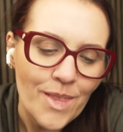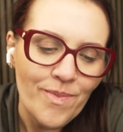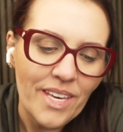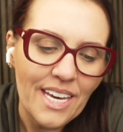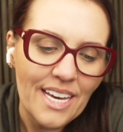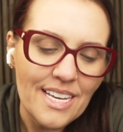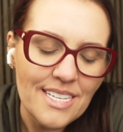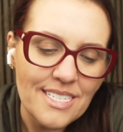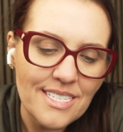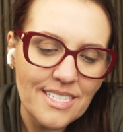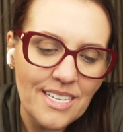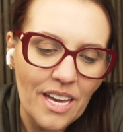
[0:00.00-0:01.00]

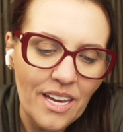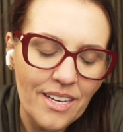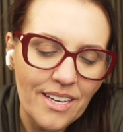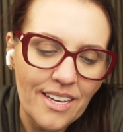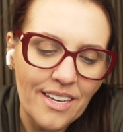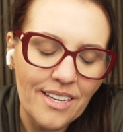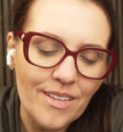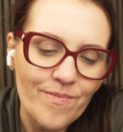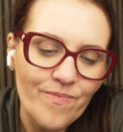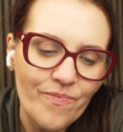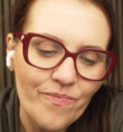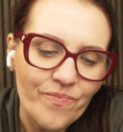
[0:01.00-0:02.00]
because
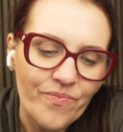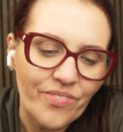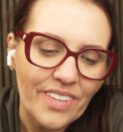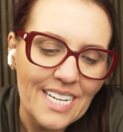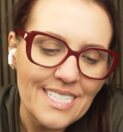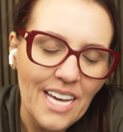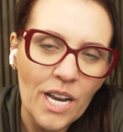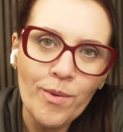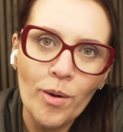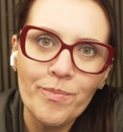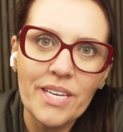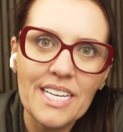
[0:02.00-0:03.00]
it's not
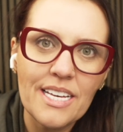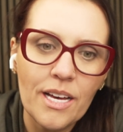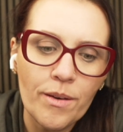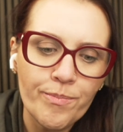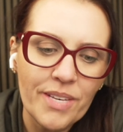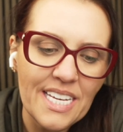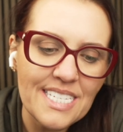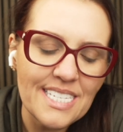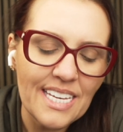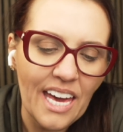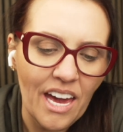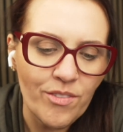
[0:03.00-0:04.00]
about
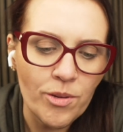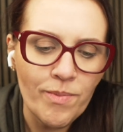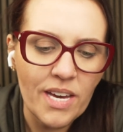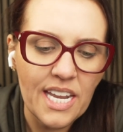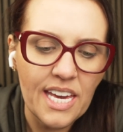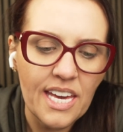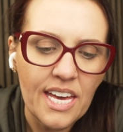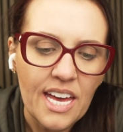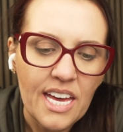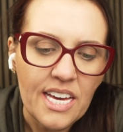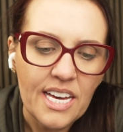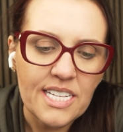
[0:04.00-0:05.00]
appeasing everybody.
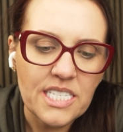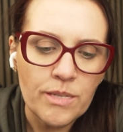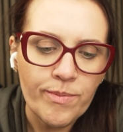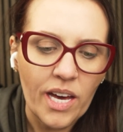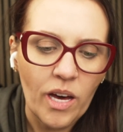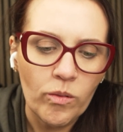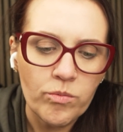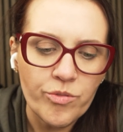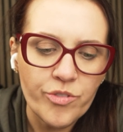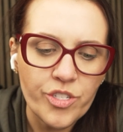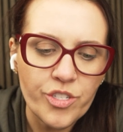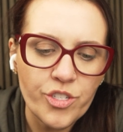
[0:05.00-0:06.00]
It's
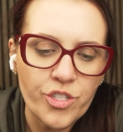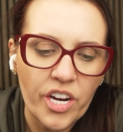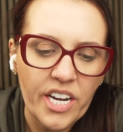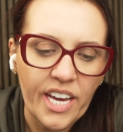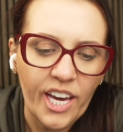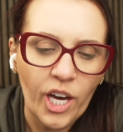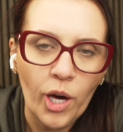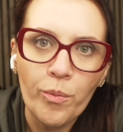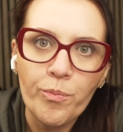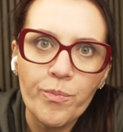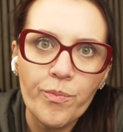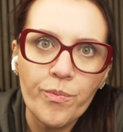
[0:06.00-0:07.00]
about just trying to
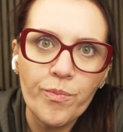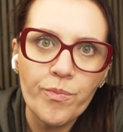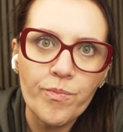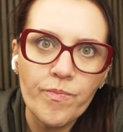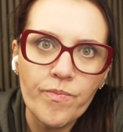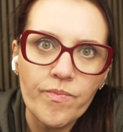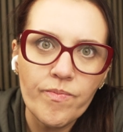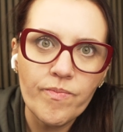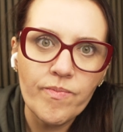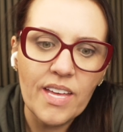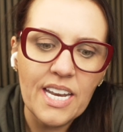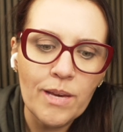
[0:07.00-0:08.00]
help
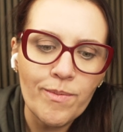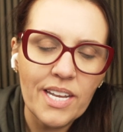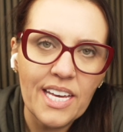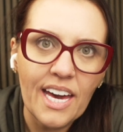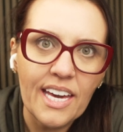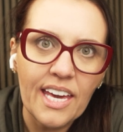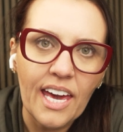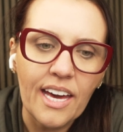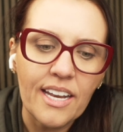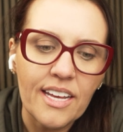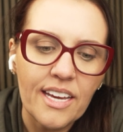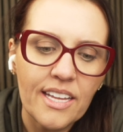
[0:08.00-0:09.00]
anybody I
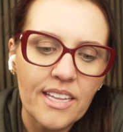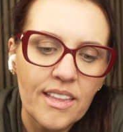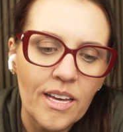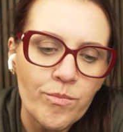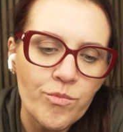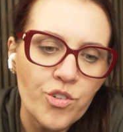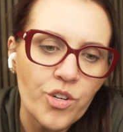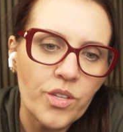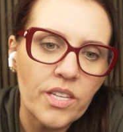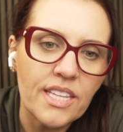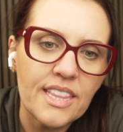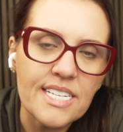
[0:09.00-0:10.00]
can. And I'm sure
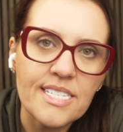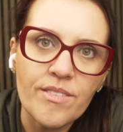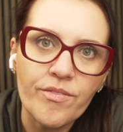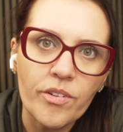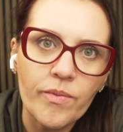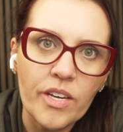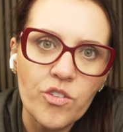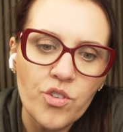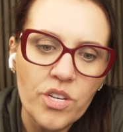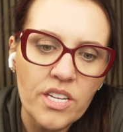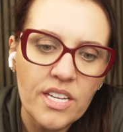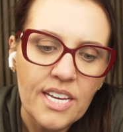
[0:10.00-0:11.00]
that this
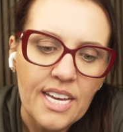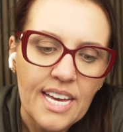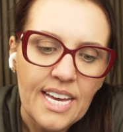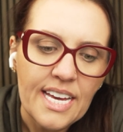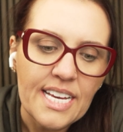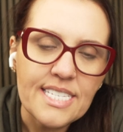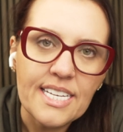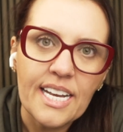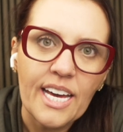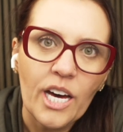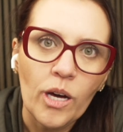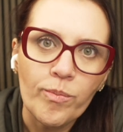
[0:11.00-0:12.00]
information is going
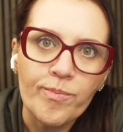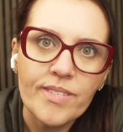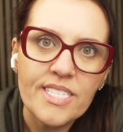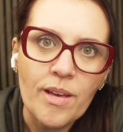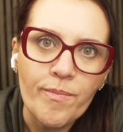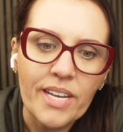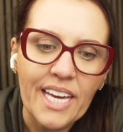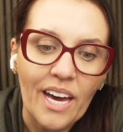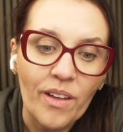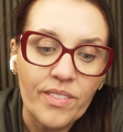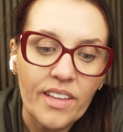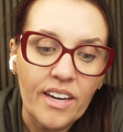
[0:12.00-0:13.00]
to help somebody
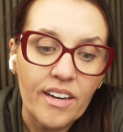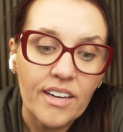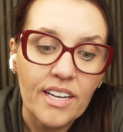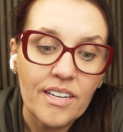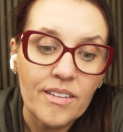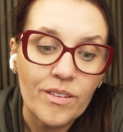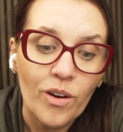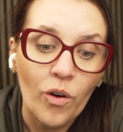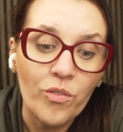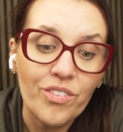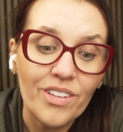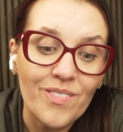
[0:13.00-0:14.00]
out there. And
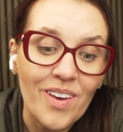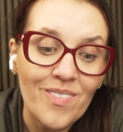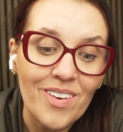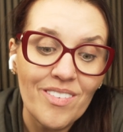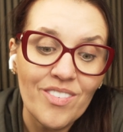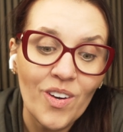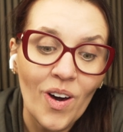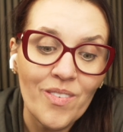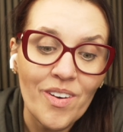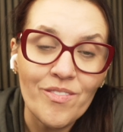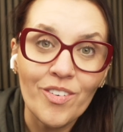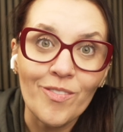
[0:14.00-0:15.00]
hopefully maybe if you
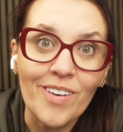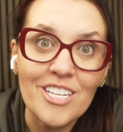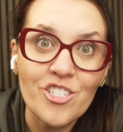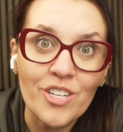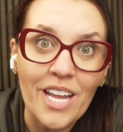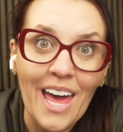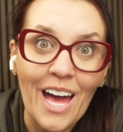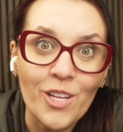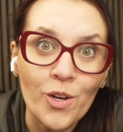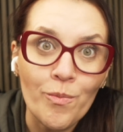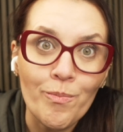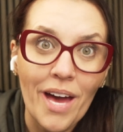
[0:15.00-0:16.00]
have inflammation
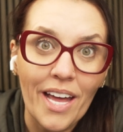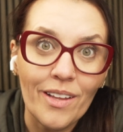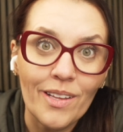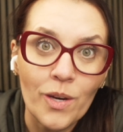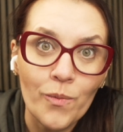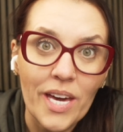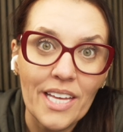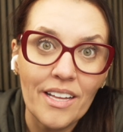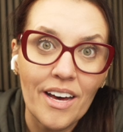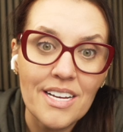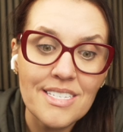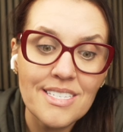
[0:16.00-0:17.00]
and you're battling weight
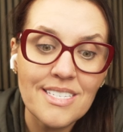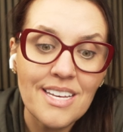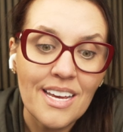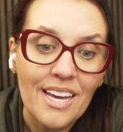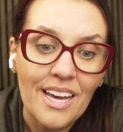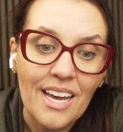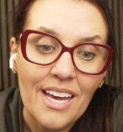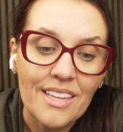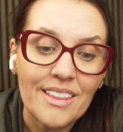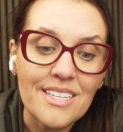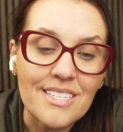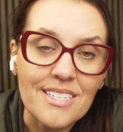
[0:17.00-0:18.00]
loss,
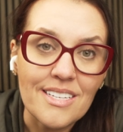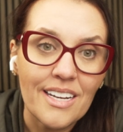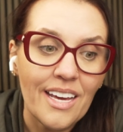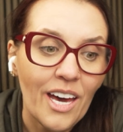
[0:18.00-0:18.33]
this is going to